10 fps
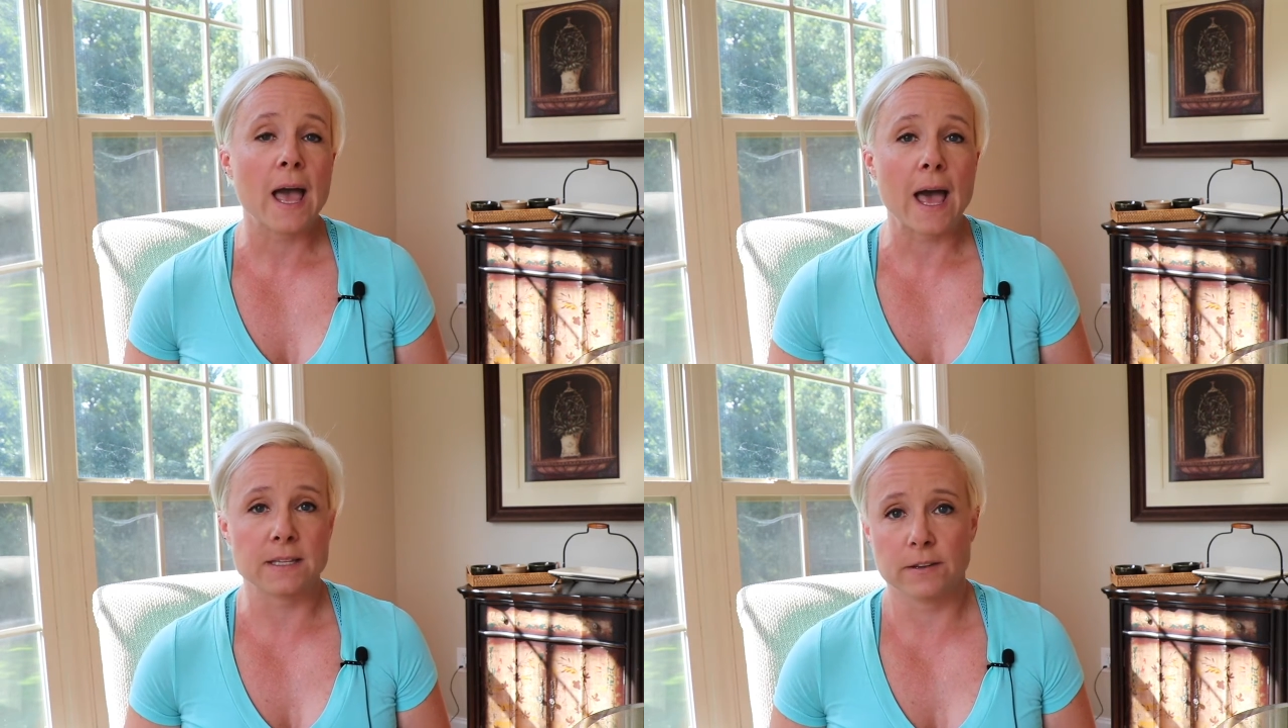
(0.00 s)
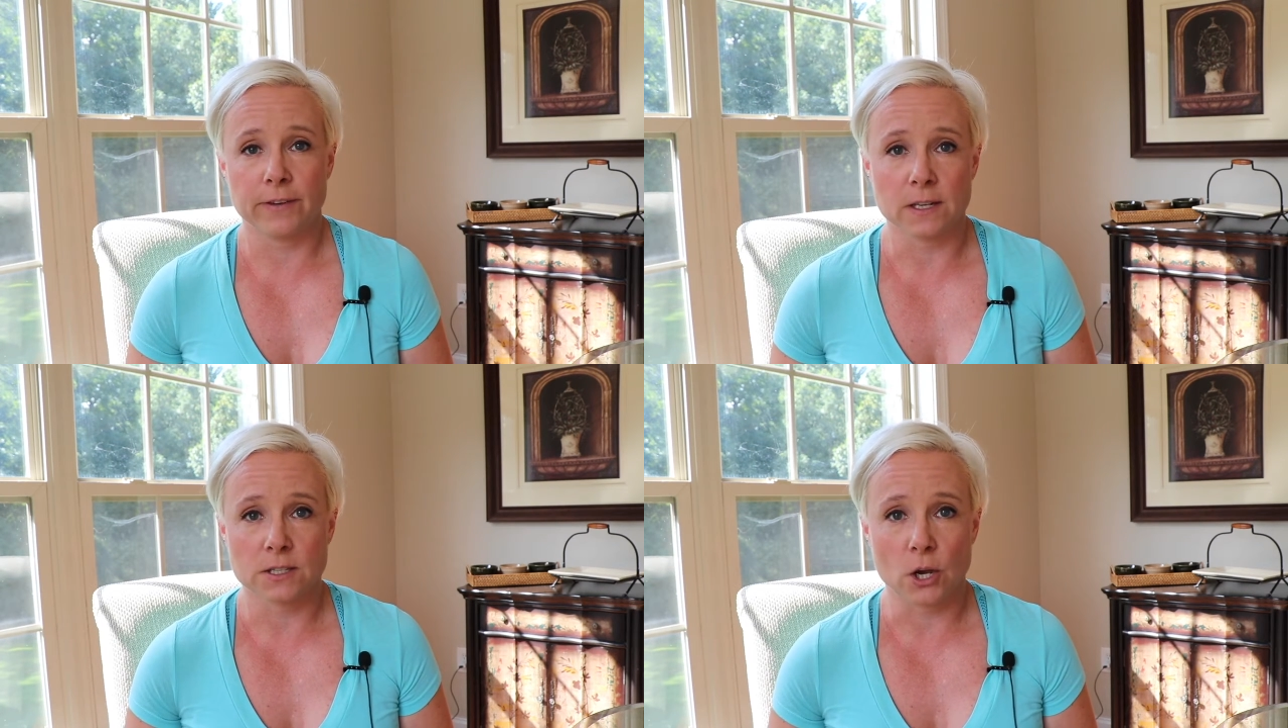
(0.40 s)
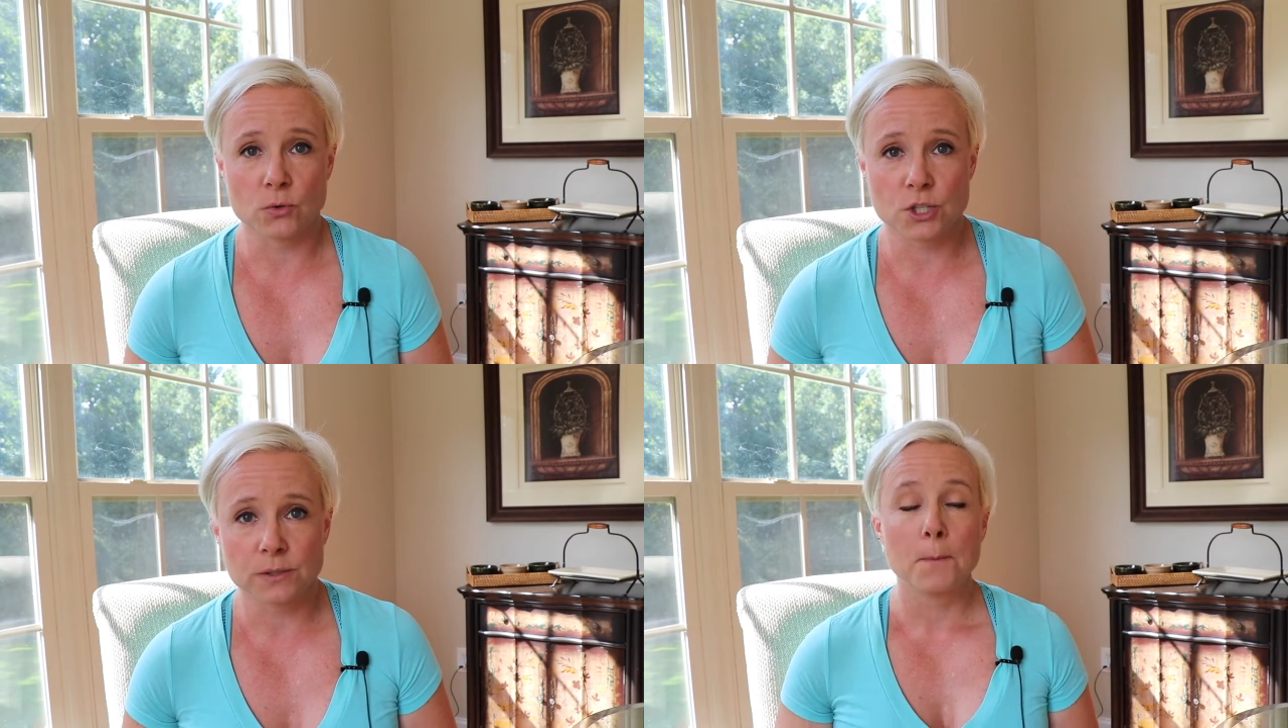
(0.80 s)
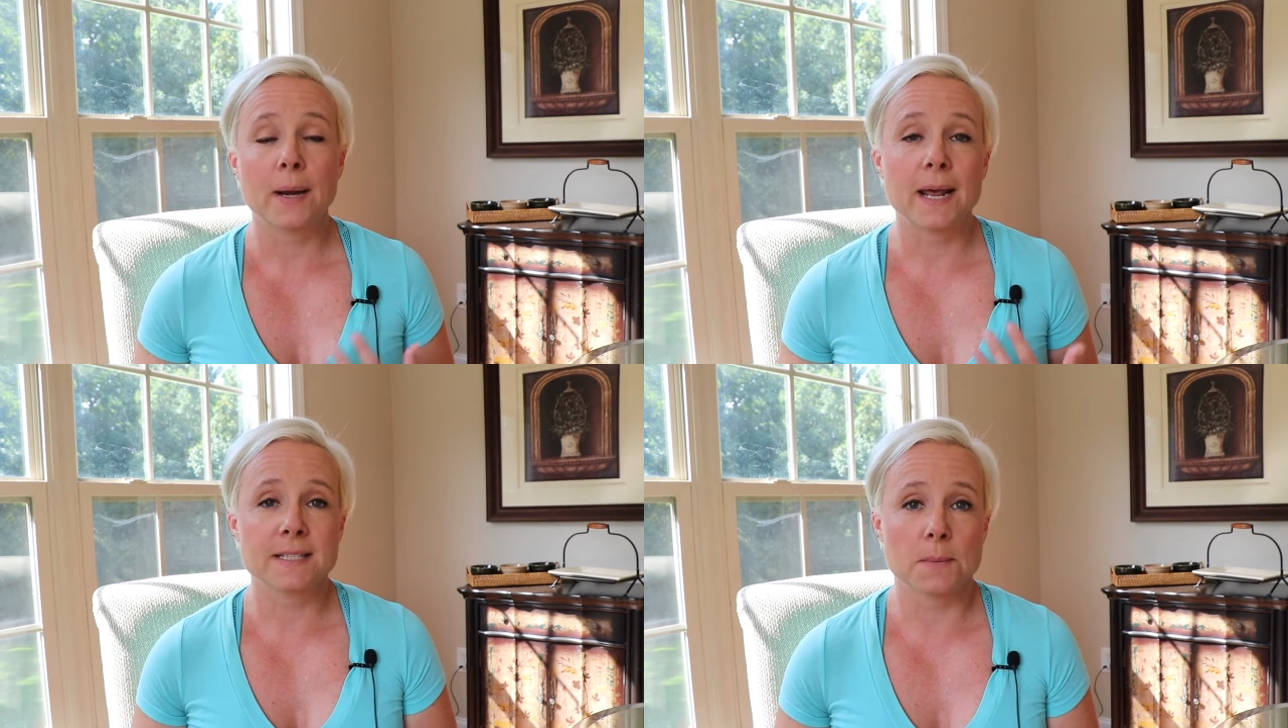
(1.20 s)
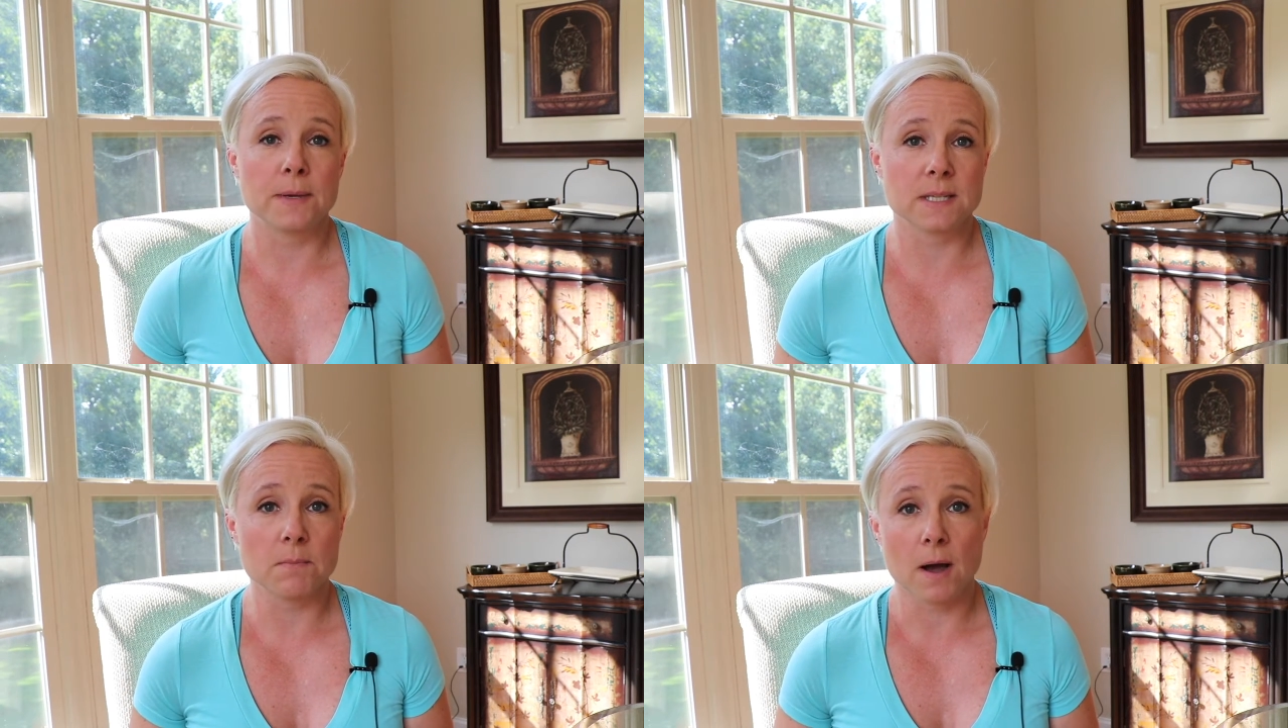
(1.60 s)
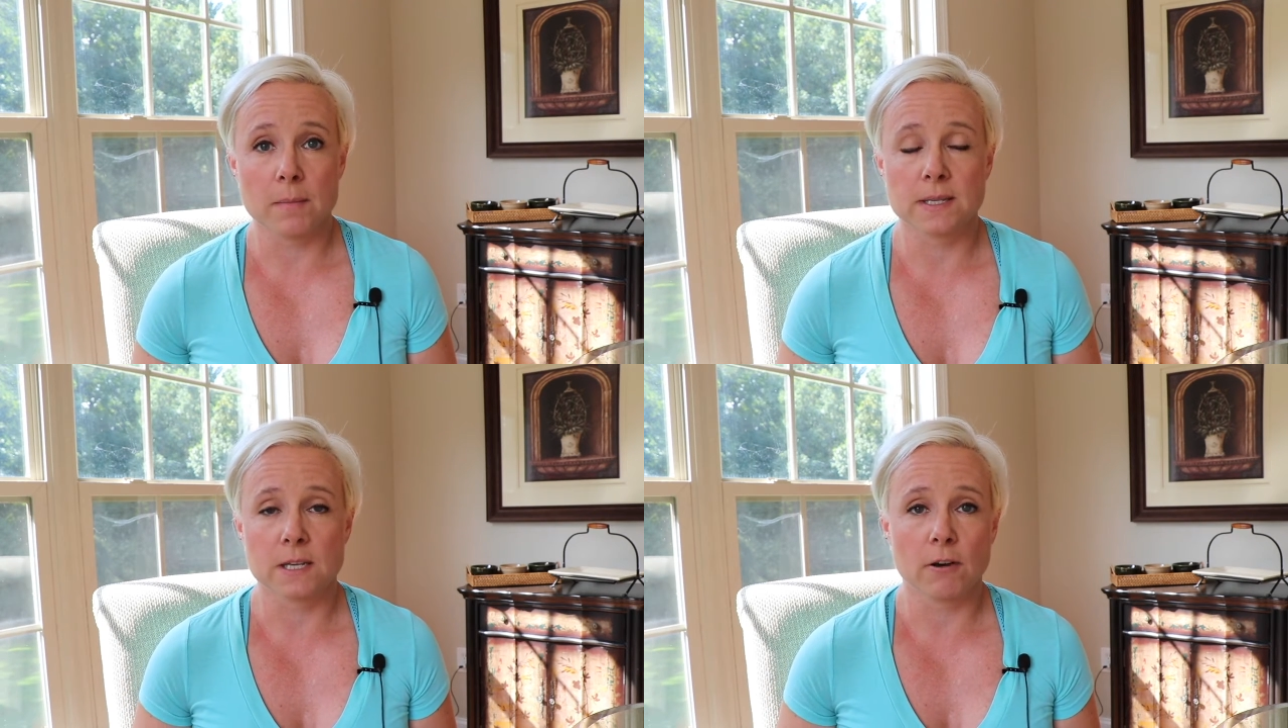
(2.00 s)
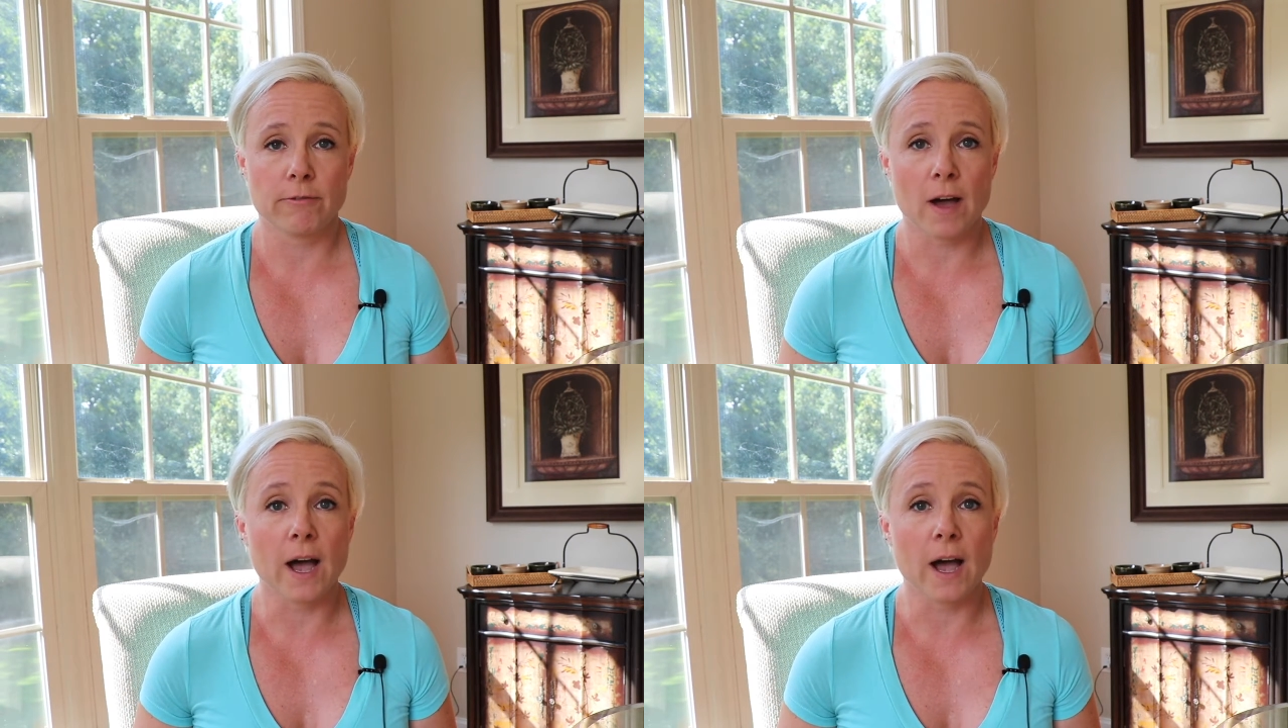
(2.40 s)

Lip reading: as a fitness coach. But as a busy mom myself,